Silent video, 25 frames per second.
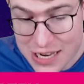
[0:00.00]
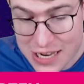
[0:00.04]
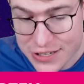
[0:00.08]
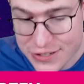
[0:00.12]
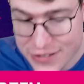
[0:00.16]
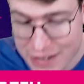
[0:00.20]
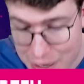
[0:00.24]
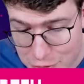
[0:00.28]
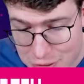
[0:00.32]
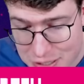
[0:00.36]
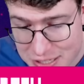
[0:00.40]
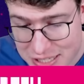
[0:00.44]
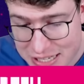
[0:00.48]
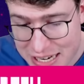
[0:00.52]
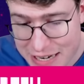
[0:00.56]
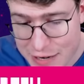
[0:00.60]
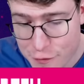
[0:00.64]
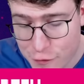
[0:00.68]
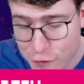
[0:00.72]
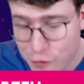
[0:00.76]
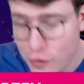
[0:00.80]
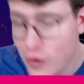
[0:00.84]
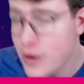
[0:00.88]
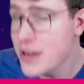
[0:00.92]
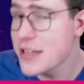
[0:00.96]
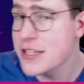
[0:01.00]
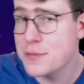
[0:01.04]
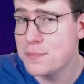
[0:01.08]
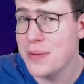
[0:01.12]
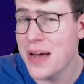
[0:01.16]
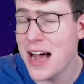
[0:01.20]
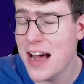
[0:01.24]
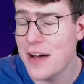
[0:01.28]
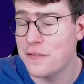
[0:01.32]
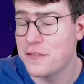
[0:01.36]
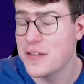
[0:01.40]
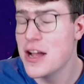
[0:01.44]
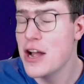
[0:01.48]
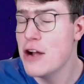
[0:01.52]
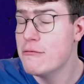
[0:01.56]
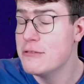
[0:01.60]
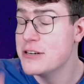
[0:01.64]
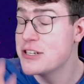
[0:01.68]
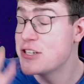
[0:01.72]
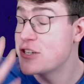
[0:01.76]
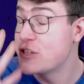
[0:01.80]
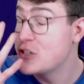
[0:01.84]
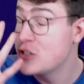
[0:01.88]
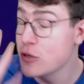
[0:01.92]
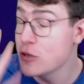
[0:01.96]
So, I would say the first buff,
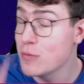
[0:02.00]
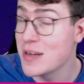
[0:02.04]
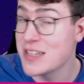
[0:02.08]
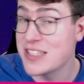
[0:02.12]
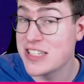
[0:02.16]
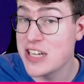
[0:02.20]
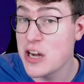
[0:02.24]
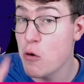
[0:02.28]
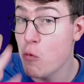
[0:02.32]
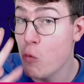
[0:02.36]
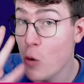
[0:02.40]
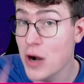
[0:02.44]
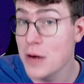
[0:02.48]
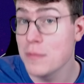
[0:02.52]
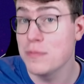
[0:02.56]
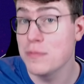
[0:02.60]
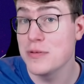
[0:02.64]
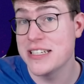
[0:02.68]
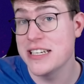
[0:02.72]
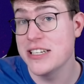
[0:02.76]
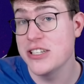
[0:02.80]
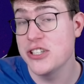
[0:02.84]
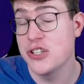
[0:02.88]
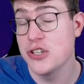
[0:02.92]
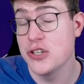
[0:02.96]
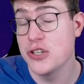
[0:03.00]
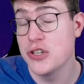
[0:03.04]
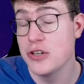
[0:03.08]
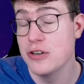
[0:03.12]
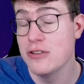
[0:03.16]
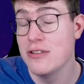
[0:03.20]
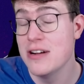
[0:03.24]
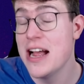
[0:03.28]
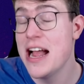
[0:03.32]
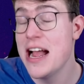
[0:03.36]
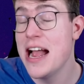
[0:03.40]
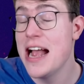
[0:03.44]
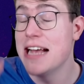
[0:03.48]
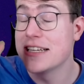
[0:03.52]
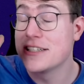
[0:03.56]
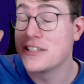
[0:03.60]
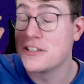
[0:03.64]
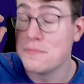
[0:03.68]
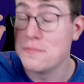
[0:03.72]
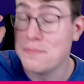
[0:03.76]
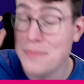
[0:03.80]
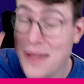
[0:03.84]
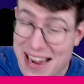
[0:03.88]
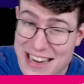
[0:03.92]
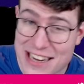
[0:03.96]
which Supercell 1% should do,
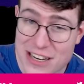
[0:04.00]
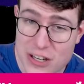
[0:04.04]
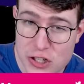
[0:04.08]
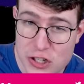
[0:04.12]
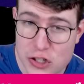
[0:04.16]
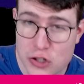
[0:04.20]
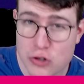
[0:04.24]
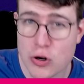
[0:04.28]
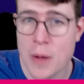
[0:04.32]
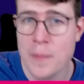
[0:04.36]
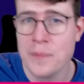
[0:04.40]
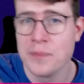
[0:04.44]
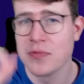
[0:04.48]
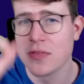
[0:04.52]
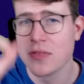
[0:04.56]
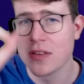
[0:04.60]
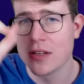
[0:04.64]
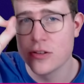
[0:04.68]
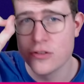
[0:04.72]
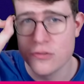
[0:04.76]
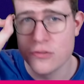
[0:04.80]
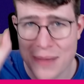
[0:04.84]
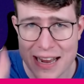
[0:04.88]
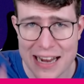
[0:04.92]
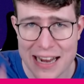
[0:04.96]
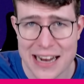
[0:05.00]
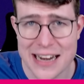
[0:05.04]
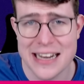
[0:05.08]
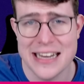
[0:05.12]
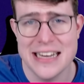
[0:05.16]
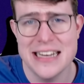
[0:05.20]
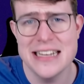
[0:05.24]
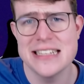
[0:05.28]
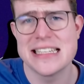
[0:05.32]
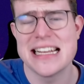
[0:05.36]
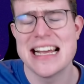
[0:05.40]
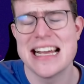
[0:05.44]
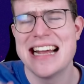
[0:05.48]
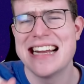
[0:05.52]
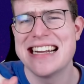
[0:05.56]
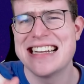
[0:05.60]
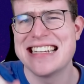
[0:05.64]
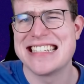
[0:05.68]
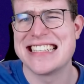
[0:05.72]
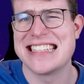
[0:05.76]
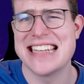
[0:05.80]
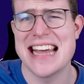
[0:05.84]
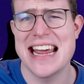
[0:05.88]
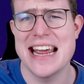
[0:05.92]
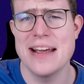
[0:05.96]
is making sure to make at least the
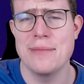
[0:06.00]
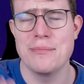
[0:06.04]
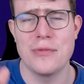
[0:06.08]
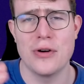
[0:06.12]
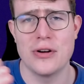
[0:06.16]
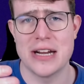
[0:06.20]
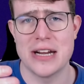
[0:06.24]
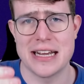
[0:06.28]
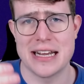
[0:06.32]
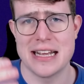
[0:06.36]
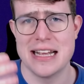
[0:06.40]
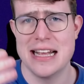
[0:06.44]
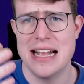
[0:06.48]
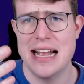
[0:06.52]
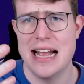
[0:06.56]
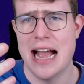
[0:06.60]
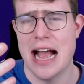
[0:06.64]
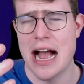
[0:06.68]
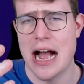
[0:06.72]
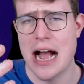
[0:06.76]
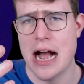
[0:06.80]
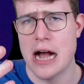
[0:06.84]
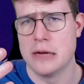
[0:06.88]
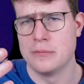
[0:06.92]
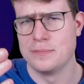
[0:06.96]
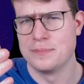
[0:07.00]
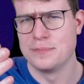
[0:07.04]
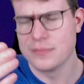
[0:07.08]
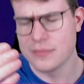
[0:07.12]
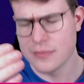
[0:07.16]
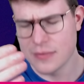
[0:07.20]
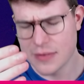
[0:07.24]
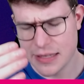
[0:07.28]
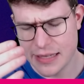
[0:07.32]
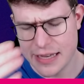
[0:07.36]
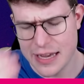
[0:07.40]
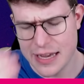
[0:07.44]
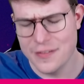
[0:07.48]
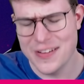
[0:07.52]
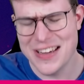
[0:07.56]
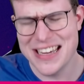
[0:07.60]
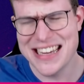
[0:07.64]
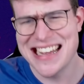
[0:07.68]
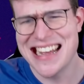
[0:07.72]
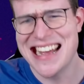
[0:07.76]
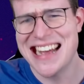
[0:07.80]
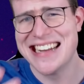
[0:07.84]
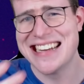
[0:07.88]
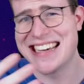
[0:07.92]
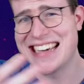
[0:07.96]
same, or, like, giving
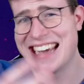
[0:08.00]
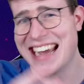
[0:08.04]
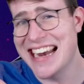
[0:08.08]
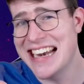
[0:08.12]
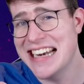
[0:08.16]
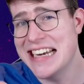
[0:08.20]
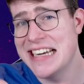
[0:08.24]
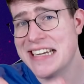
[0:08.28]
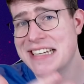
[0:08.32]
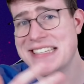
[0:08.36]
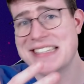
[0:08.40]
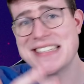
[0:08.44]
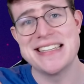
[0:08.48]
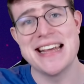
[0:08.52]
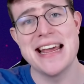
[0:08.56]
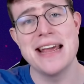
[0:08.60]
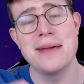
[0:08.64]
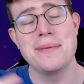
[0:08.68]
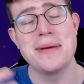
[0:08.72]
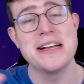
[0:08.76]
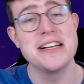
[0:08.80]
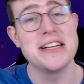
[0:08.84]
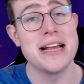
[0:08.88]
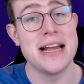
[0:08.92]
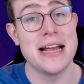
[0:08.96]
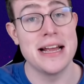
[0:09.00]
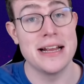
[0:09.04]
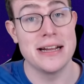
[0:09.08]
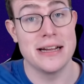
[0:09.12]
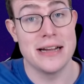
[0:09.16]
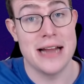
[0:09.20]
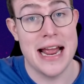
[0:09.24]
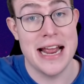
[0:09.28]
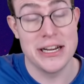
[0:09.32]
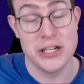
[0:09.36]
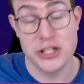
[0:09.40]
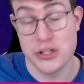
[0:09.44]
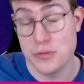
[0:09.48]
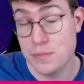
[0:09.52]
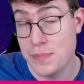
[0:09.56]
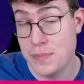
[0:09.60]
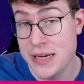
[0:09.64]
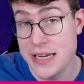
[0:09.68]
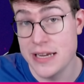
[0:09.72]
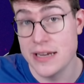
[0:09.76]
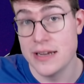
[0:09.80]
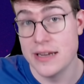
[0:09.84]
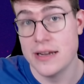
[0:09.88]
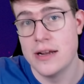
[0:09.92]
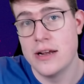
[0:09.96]
the Cannoneer the same
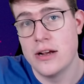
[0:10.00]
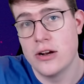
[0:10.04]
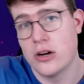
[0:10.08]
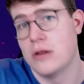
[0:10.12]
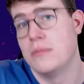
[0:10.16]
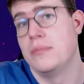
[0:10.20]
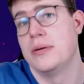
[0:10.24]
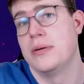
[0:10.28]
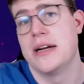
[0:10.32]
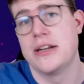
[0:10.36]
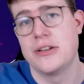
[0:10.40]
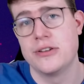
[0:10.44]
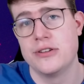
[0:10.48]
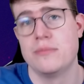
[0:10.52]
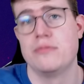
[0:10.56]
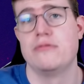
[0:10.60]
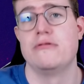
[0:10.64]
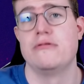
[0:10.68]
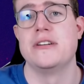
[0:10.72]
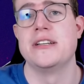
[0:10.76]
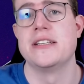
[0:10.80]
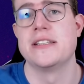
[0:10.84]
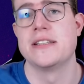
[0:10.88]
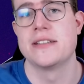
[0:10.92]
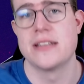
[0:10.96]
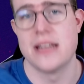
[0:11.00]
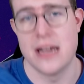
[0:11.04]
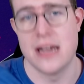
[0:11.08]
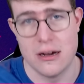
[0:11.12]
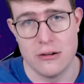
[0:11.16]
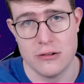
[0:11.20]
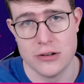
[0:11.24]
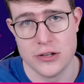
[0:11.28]
HP compared to the Princess Tower